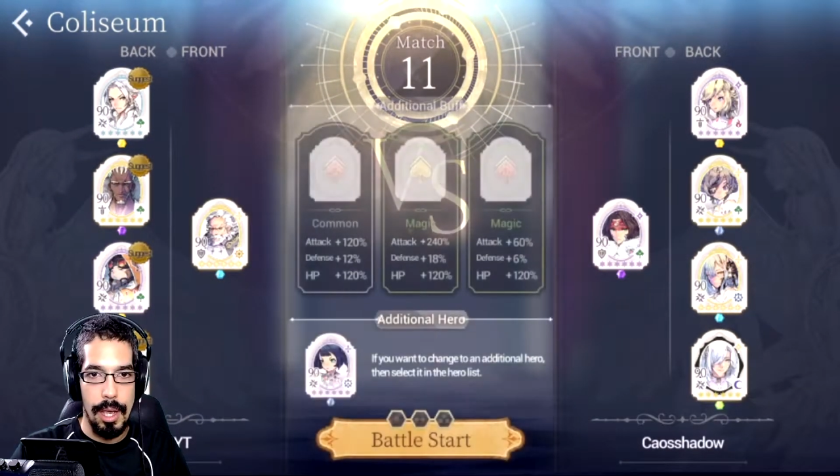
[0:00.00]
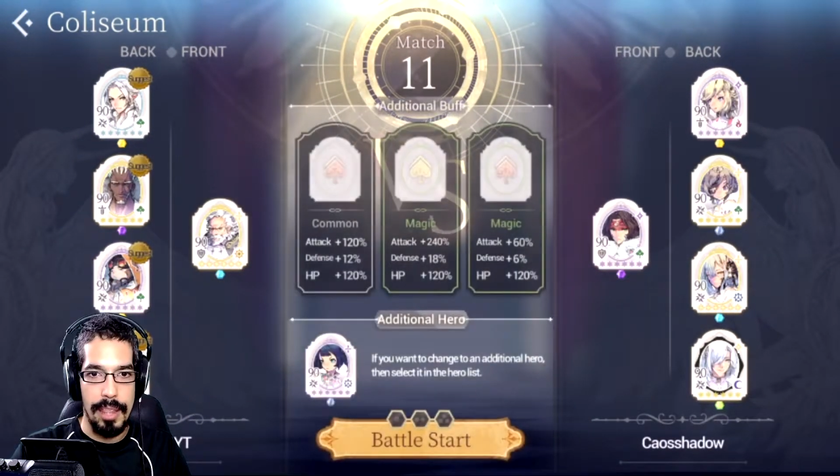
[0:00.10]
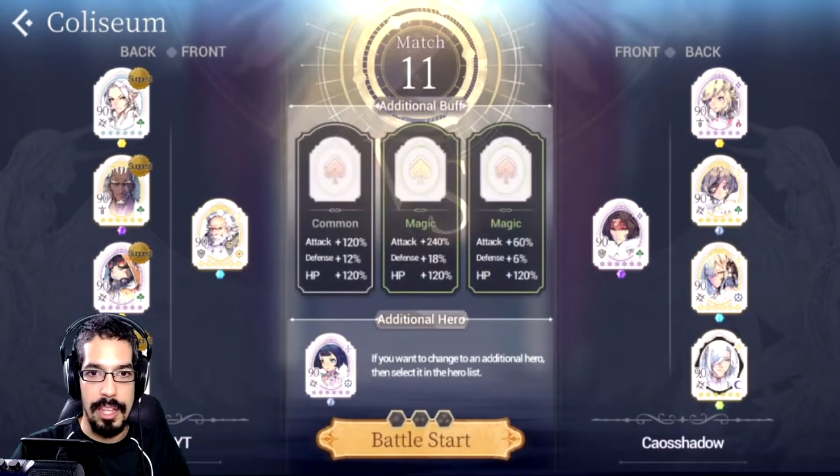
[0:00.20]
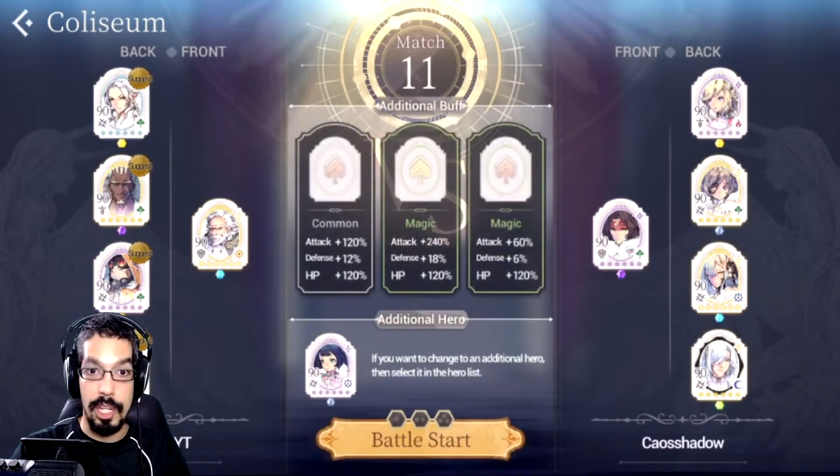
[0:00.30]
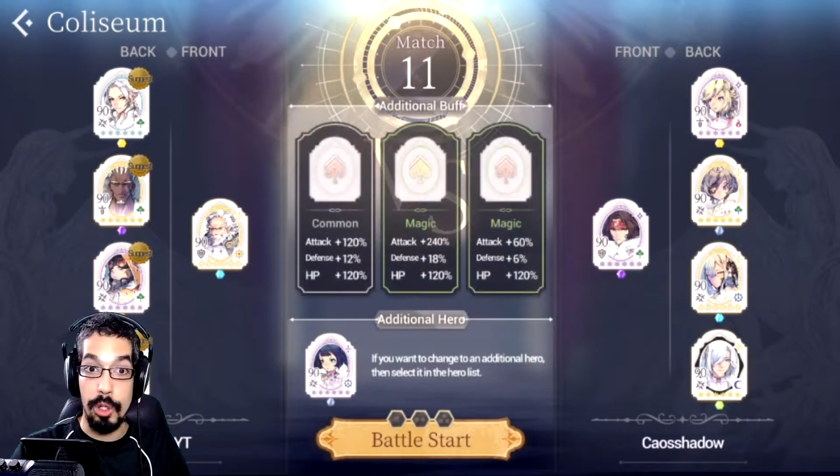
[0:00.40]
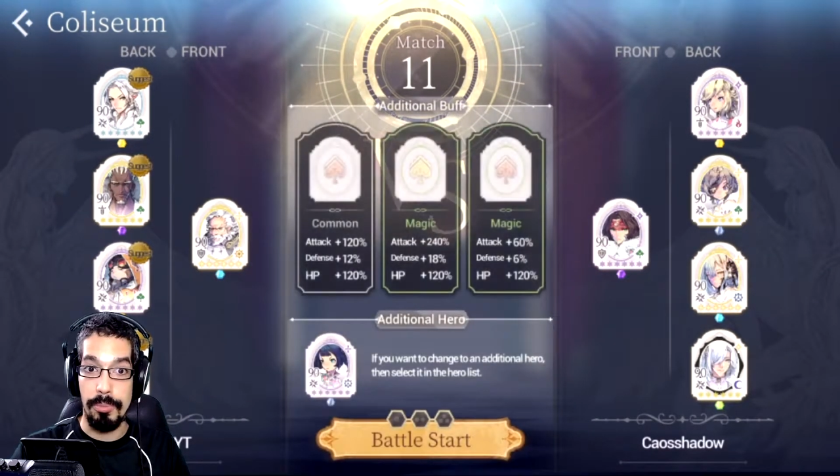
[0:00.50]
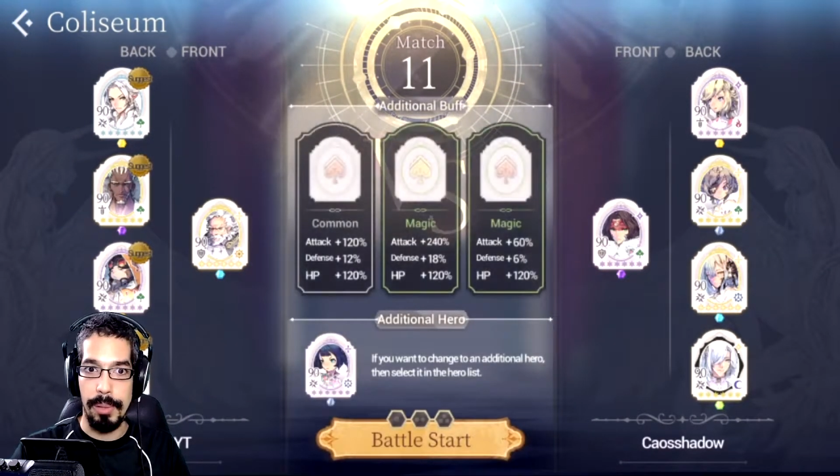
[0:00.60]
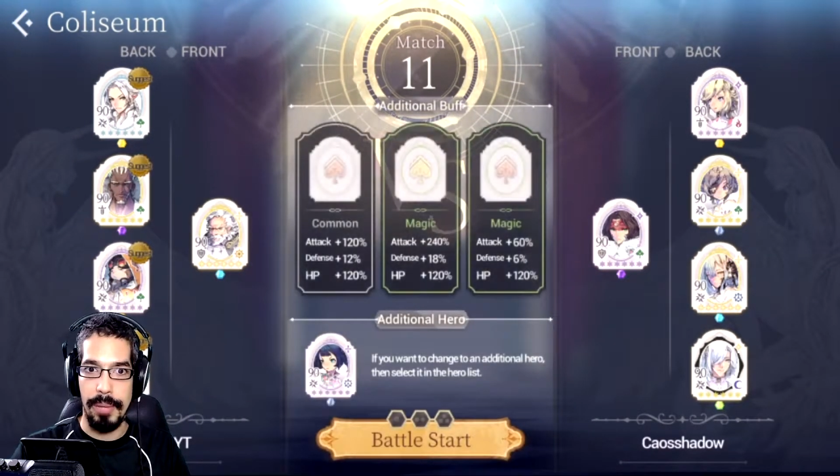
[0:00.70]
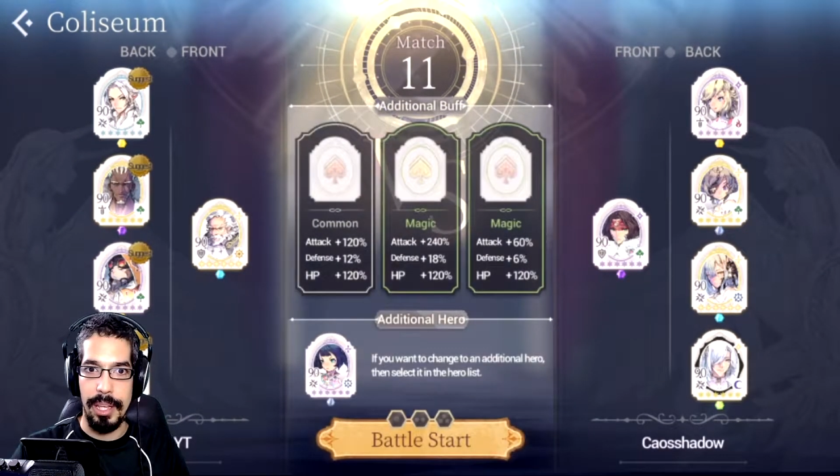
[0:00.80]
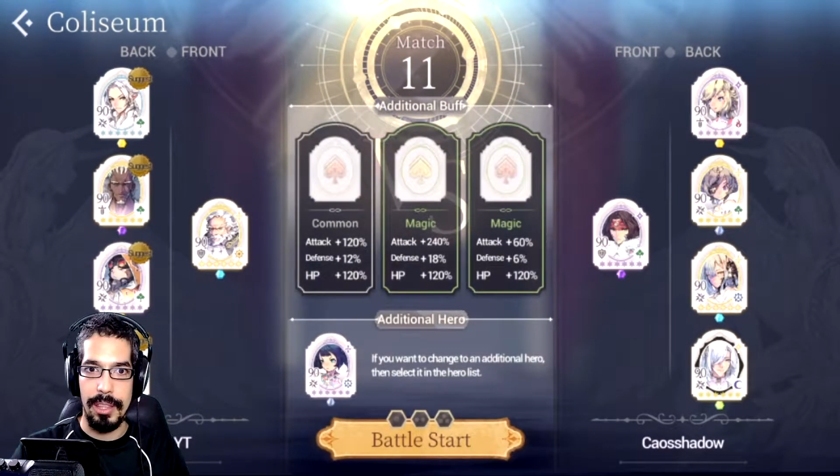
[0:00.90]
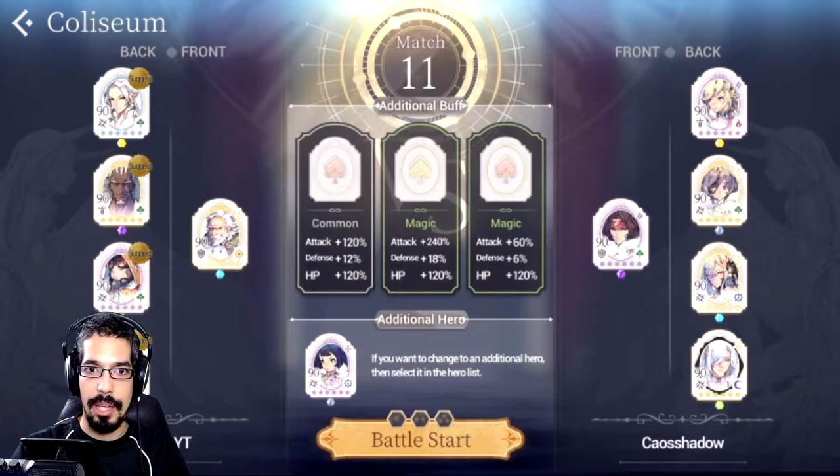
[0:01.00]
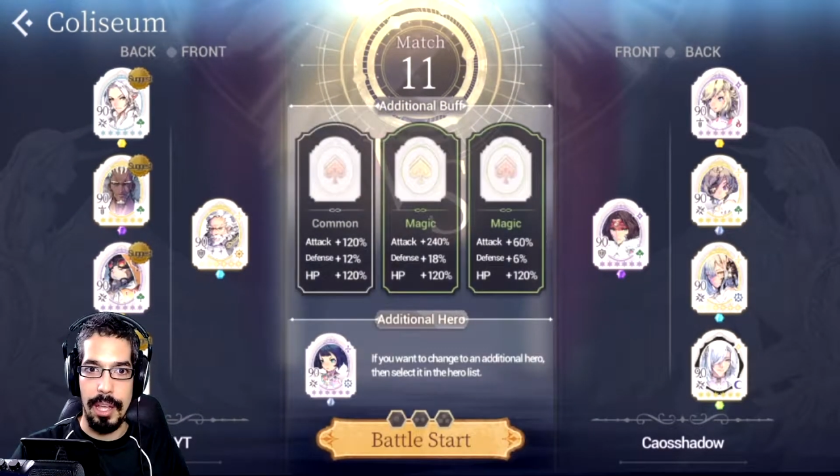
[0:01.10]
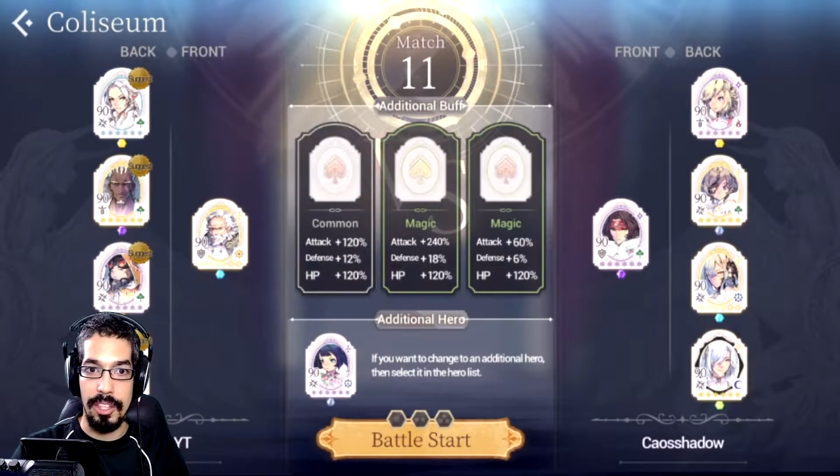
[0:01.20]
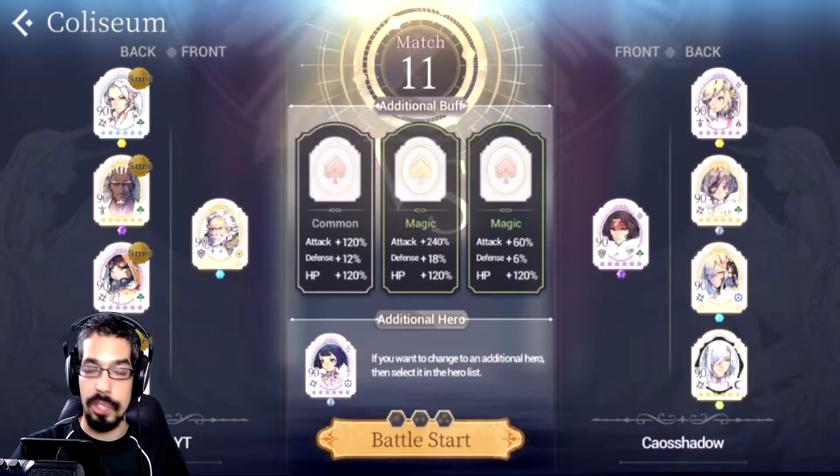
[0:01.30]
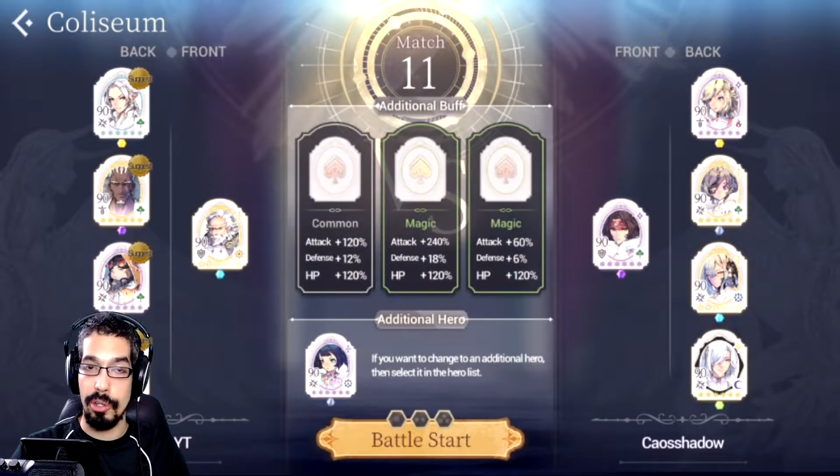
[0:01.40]
and the new implement
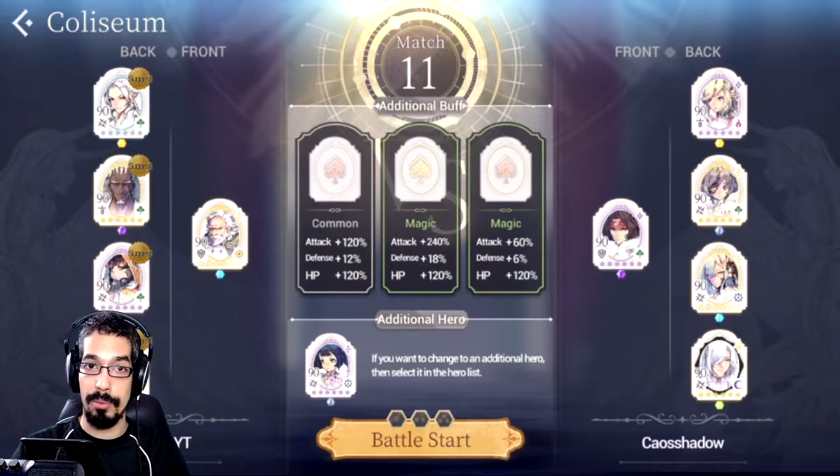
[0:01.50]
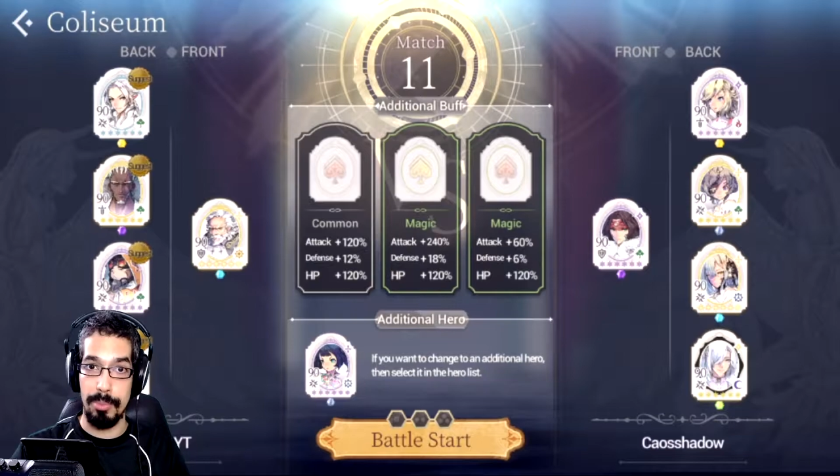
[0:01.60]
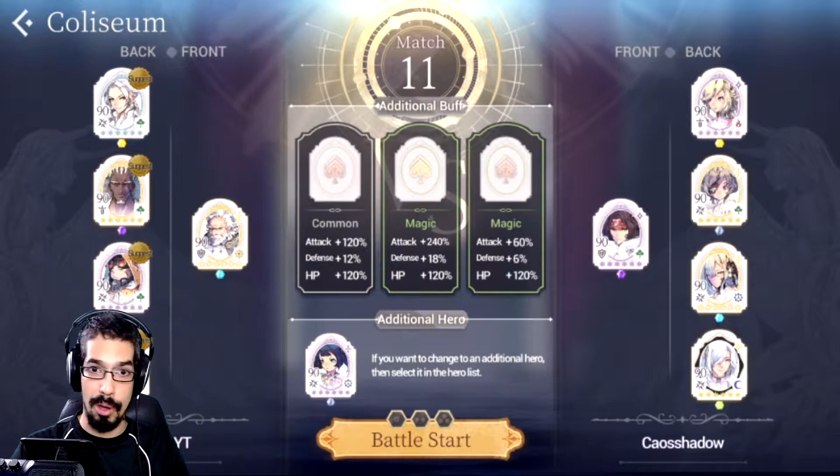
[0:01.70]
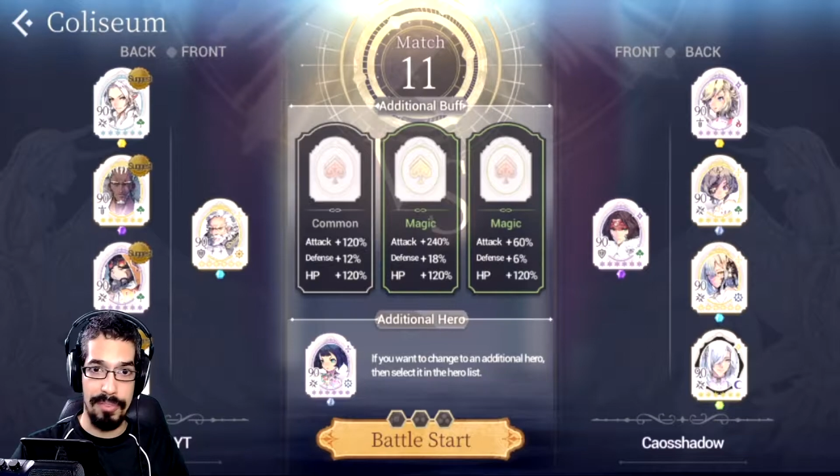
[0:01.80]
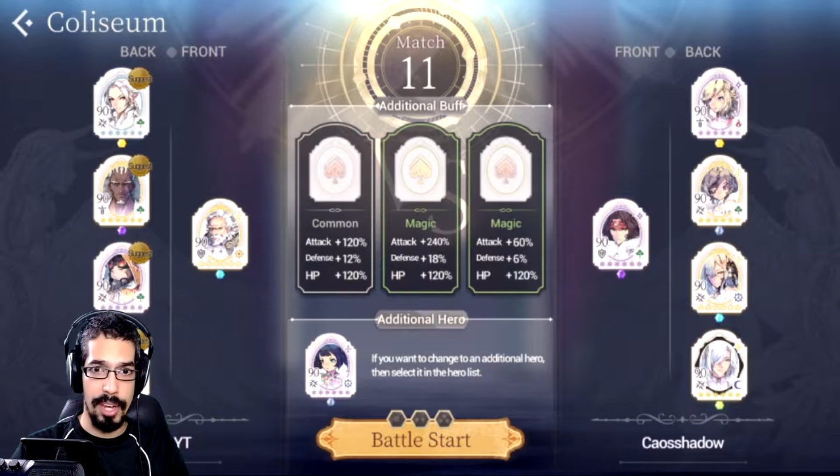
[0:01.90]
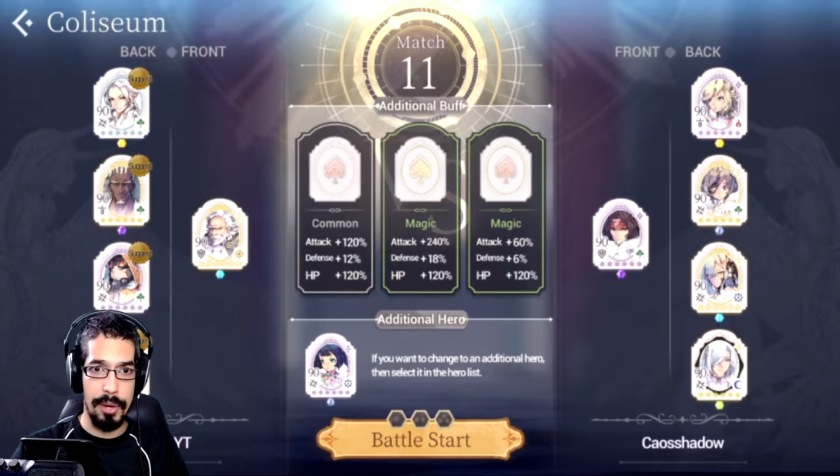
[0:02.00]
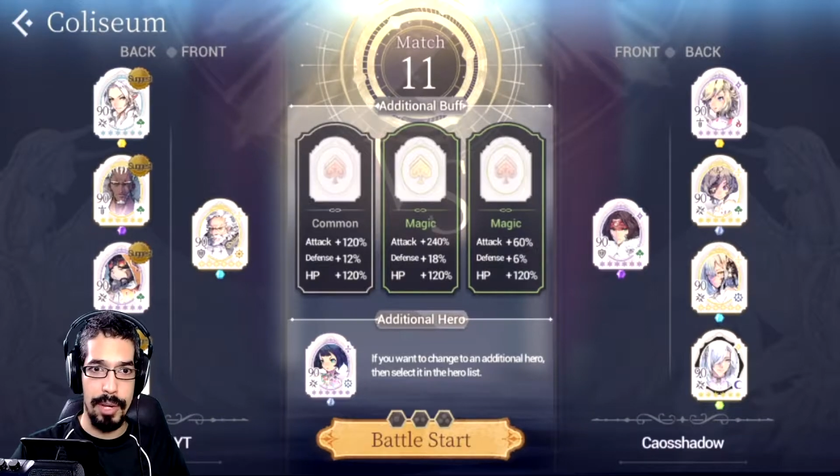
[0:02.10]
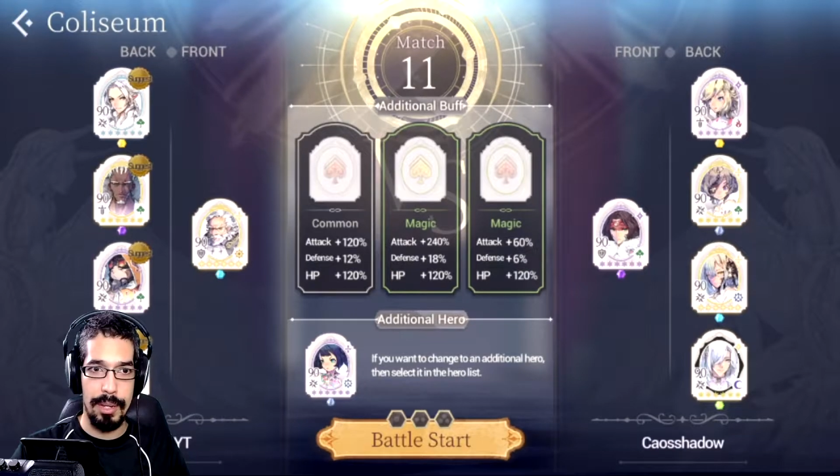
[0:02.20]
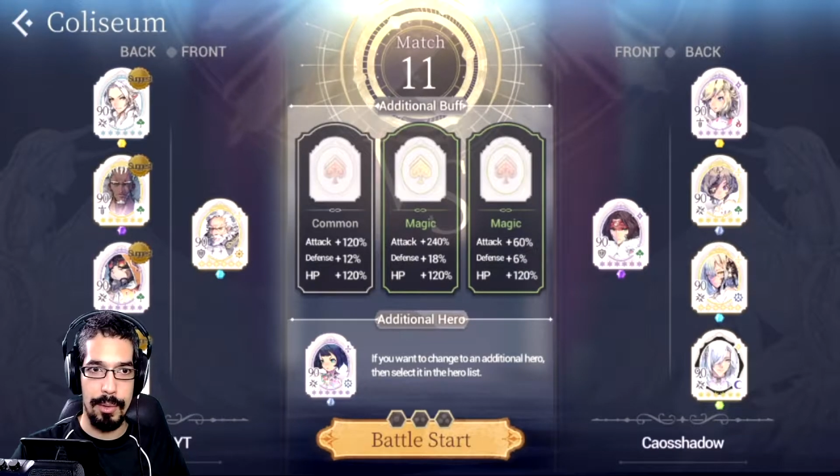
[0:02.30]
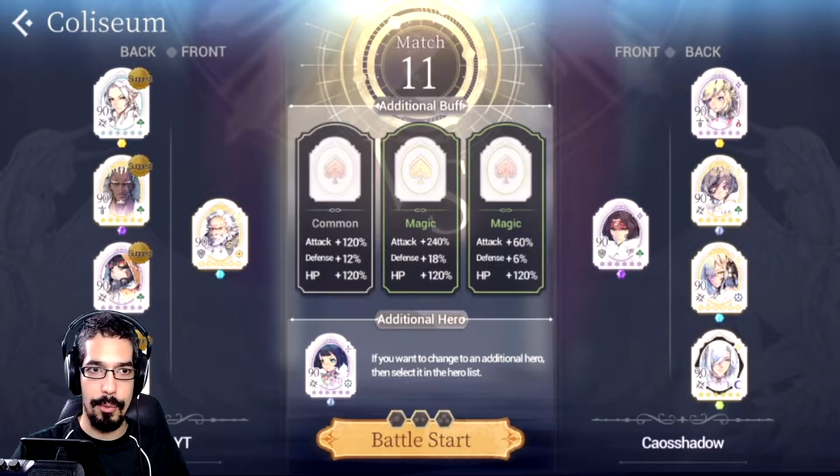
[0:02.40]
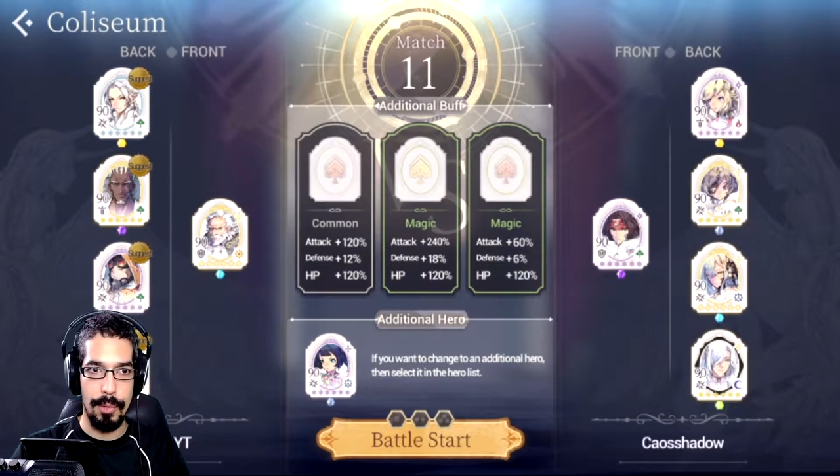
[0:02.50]
additional buff area